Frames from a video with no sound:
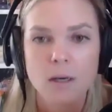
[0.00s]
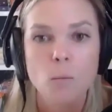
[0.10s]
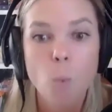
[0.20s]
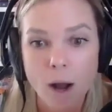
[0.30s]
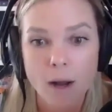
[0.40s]

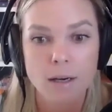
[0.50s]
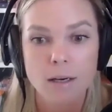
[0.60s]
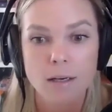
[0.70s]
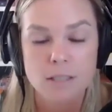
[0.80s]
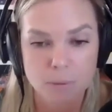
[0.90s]
want
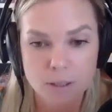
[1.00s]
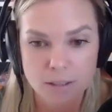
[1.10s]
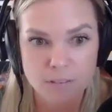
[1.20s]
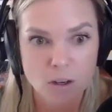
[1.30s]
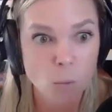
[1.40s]
to
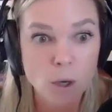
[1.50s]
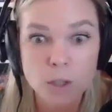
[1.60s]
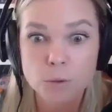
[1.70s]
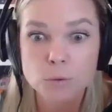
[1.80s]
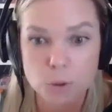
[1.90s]
believe, what
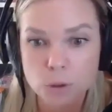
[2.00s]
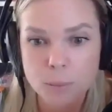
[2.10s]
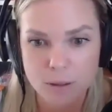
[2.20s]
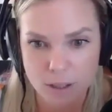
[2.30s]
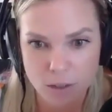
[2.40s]
you do
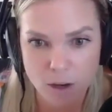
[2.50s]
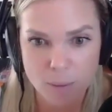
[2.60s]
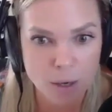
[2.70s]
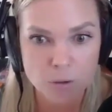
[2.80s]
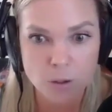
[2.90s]
believe
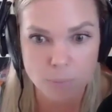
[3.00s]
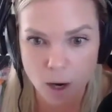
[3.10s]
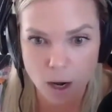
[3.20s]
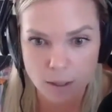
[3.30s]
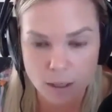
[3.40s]
about your
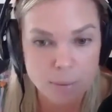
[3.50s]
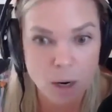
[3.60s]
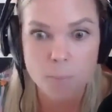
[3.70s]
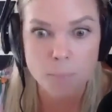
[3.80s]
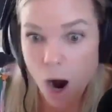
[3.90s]
body,
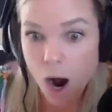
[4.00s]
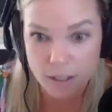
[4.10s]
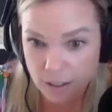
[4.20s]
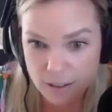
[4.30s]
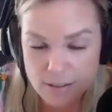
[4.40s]
about
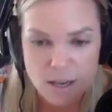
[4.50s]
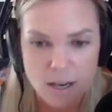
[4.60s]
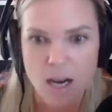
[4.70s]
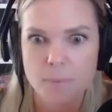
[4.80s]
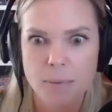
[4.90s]
bodies,
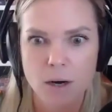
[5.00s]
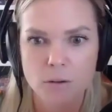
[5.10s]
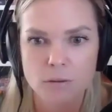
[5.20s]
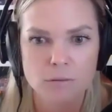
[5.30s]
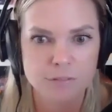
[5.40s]

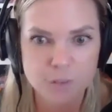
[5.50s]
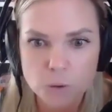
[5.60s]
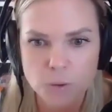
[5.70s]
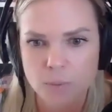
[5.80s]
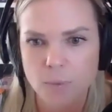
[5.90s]
about
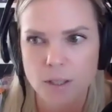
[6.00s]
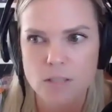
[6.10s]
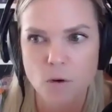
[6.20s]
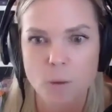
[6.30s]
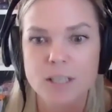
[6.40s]
food and what it's
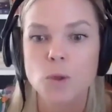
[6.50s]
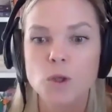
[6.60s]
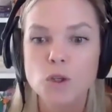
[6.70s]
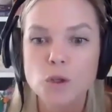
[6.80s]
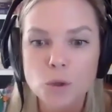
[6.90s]
for. Because
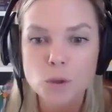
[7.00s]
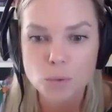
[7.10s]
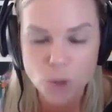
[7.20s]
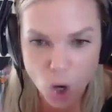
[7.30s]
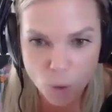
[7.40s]
when you
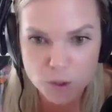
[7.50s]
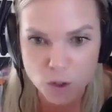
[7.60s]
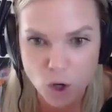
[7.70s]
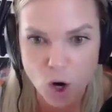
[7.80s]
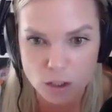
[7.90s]
know in
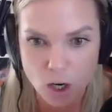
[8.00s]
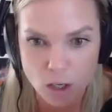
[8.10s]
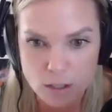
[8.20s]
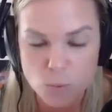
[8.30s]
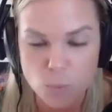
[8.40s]
your heart of
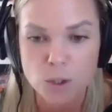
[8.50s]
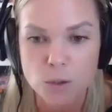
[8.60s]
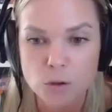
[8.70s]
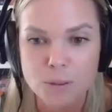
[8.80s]
hearts what you